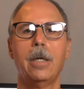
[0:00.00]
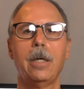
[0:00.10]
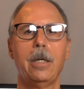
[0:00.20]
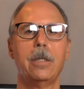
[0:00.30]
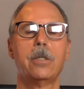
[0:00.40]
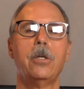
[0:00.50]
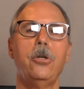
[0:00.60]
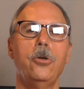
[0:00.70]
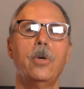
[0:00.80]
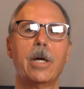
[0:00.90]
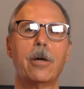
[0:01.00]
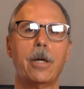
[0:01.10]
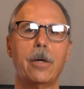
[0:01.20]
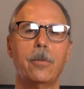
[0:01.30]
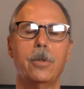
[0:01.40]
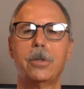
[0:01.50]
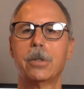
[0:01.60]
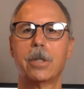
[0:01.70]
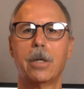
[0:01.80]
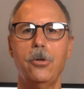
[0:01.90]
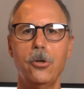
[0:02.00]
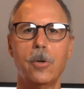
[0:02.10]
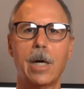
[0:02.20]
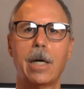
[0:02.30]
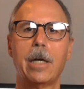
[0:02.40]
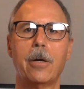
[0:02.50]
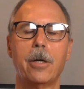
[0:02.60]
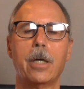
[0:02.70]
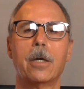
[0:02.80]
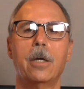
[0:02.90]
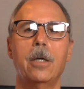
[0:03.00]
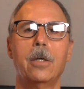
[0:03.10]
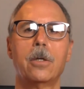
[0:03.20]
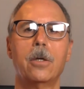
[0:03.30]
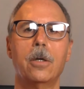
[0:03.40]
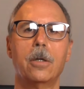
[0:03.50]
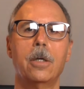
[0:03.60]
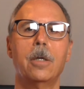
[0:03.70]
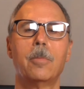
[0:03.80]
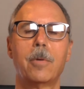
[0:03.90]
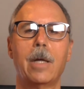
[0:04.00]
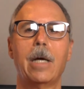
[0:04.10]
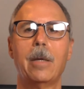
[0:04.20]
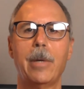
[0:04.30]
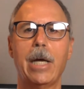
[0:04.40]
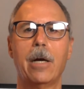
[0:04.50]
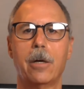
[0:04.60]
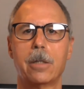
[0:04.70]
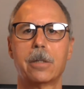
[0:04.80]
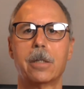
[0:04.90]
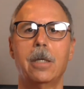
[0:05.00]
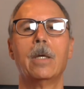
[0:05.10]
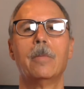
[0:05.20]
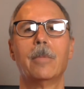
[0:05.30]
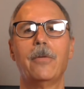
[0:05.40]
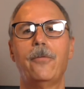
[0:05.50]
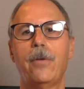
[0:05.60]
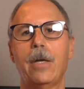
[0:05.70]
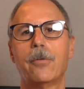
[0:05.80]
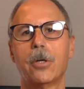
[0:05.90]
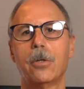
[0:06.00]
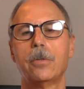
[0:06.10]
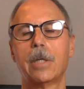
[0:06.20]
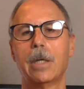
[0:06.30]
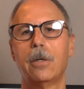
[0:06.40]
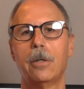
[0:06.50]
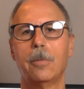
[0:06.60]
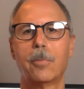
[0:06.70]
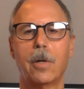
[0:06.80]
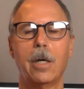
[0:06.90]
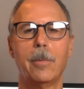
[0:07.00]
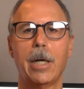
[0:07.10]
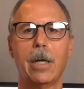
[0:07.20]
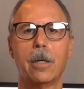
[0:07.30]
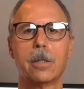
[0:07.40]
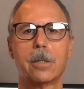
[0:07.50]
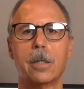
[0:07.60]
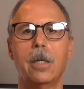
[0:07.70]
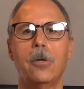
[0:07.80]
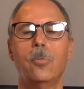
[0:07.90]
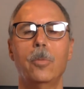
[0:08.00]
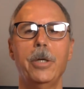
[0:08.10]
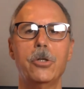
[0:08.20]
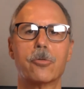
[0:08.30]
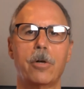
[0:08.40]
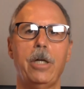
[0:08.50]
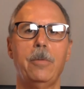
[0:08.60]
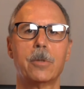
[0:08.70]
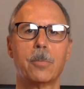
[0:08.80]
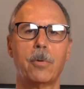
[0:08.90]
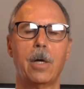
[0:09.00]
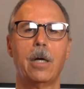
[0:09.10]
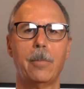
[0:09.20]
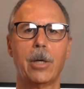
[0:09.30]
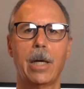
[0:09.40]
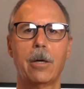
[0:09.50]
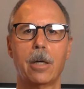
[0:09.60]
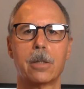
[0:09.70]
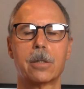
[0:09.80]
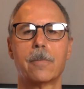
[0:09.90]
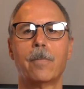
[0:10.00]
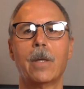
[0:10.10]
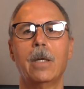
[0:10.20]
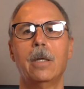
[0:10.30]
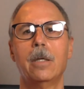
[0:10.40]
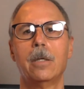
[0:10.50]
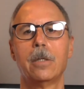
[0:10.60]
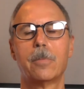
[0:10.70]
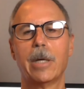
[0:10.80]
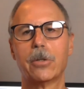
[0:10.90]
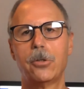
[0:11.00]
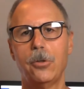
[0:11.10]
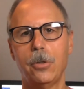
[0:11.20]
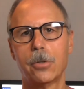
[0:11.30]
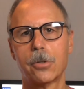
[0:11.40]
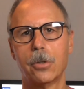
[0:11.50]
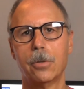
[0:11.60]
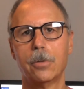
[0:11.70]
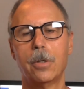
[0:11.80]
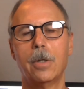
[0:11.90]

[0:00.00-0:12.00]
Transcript: It is in a new area, which is the new hot area called Playa Mujeres. My favorite hotel in Playa Mujeres will be Dreams Playa Mujeres. It's about 2 years old.